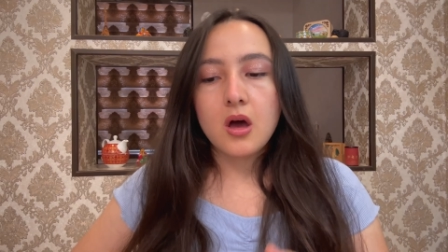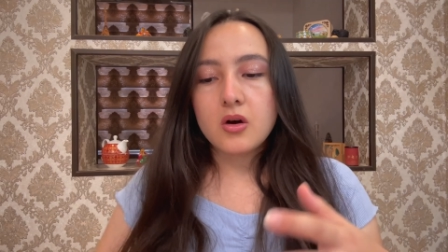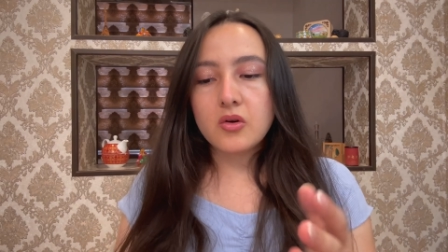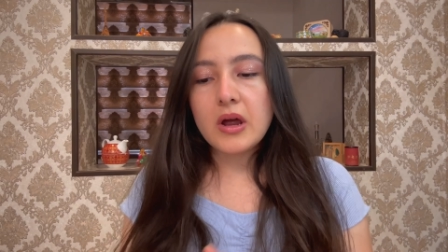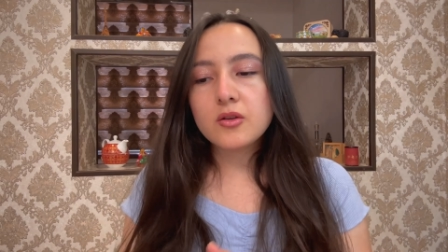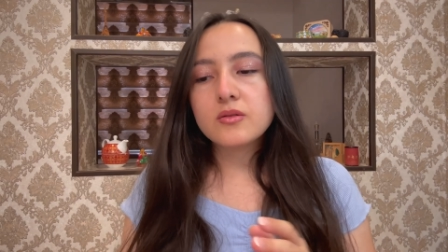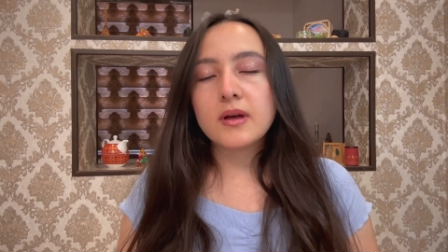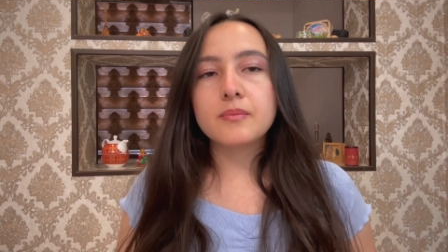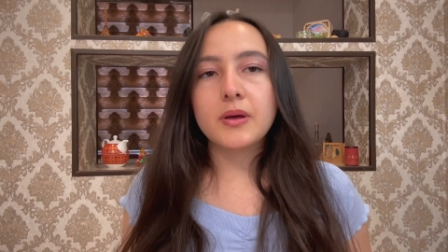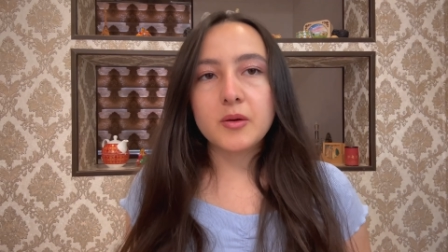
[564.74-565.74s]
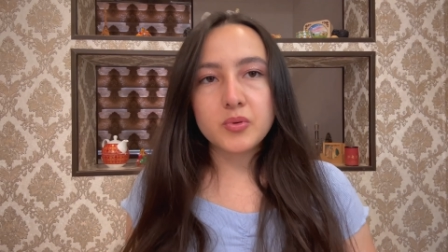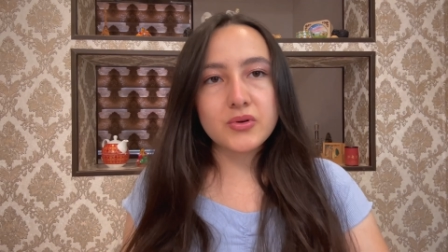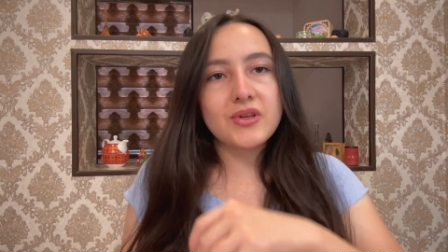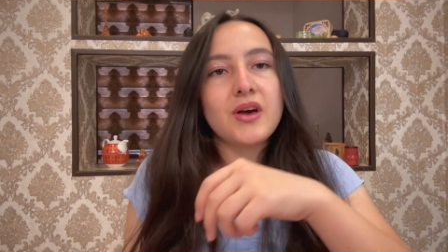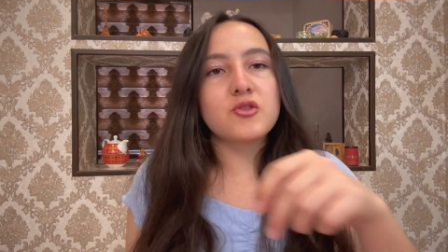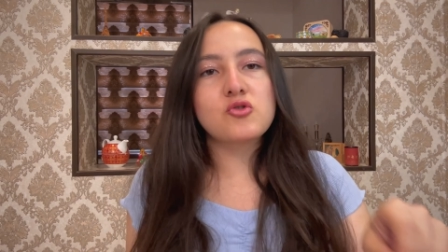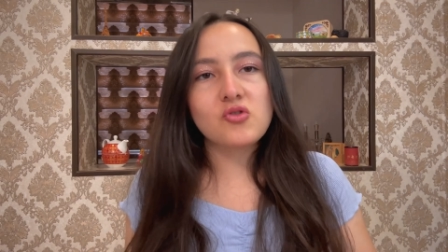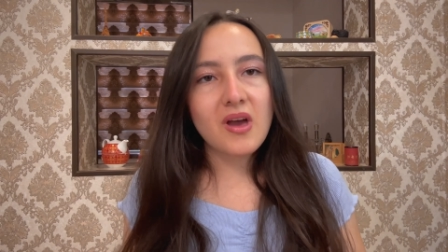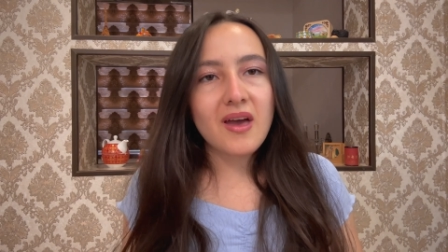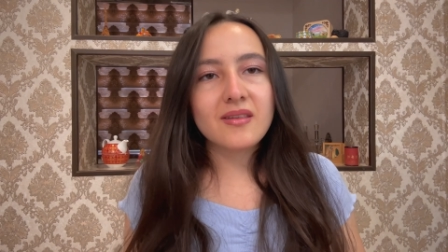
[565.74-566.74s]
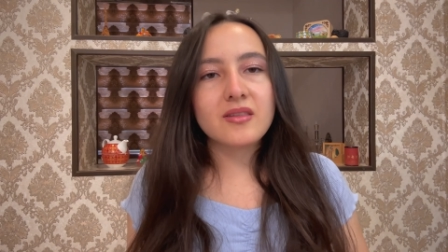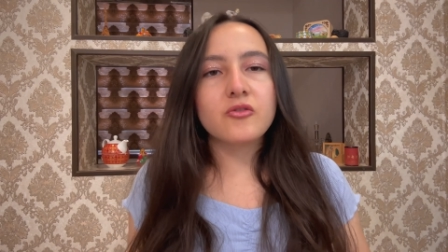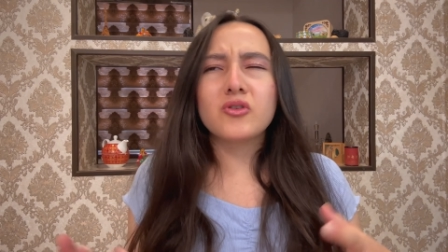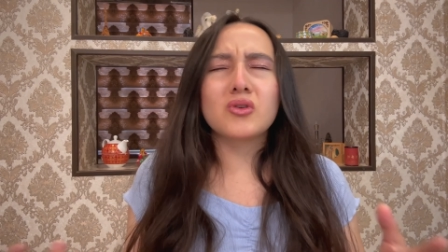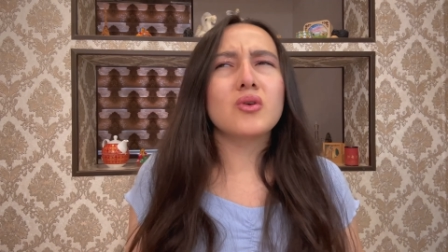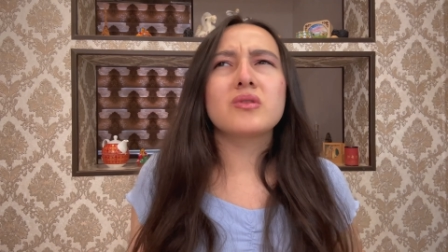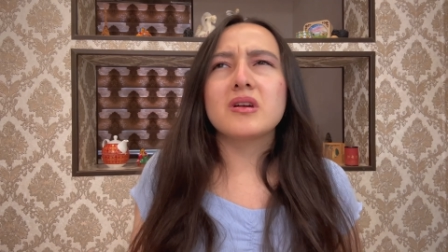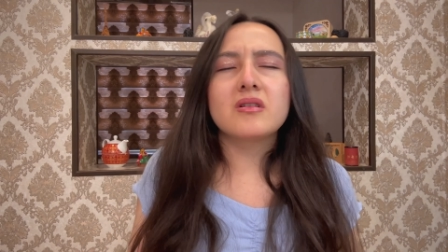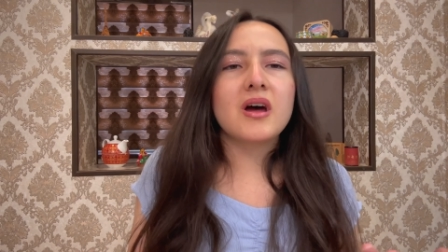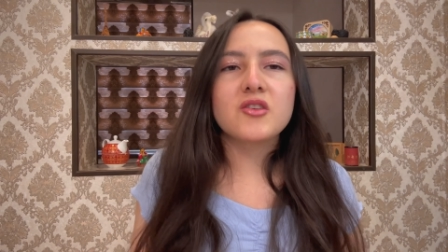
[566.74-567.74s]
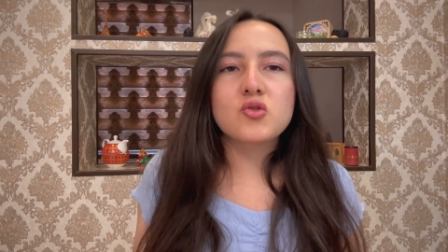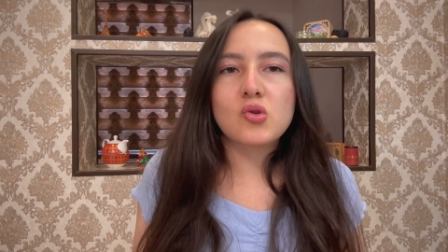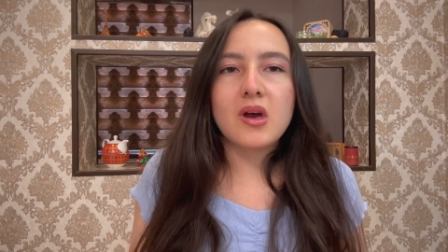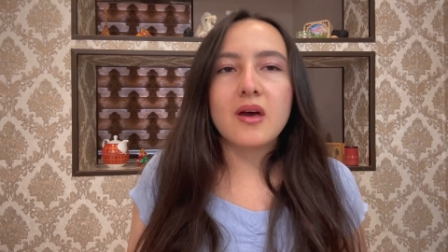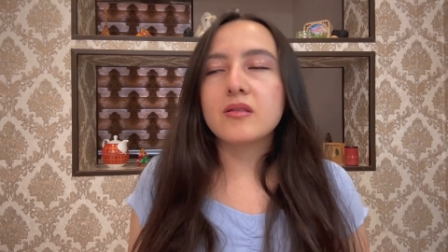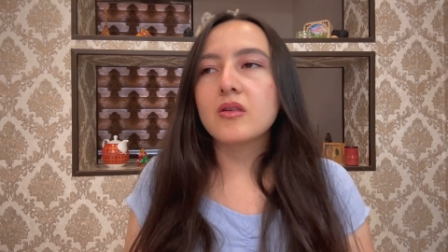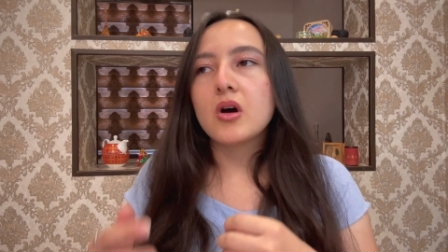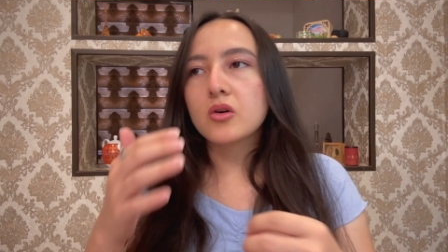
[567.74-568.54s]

write on that paper the address, if you know their address.